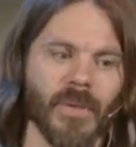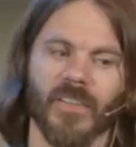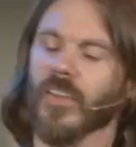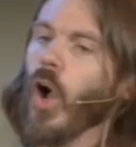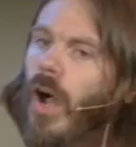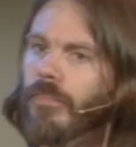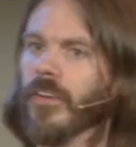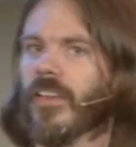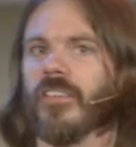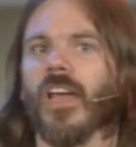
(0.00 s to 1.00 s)
because it
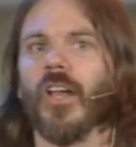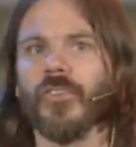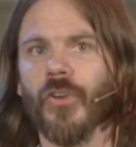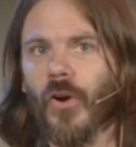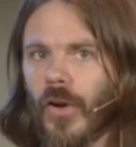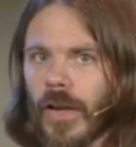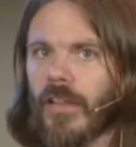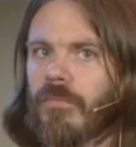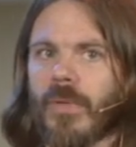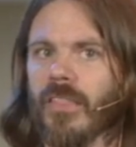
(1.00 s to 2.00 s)
offers us an
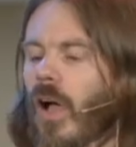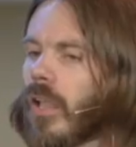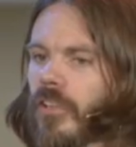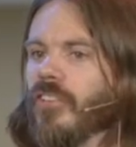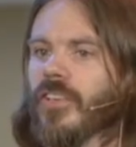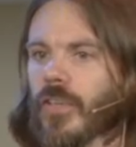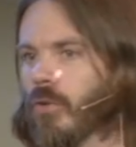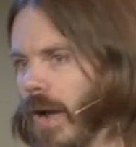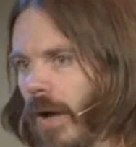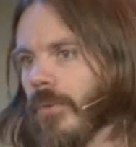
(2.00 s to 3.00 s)
alternative mythology to
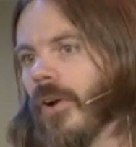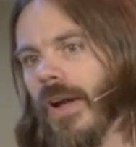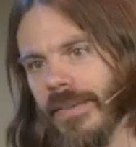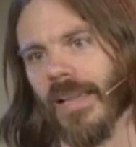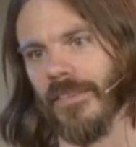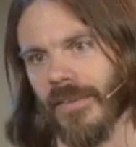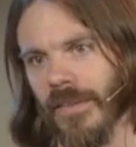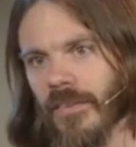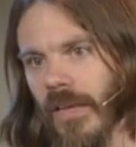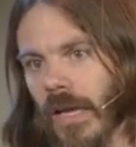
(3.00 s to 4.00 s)
ground our
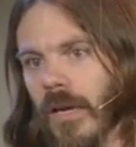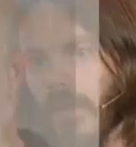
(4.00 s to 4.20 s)
identities in.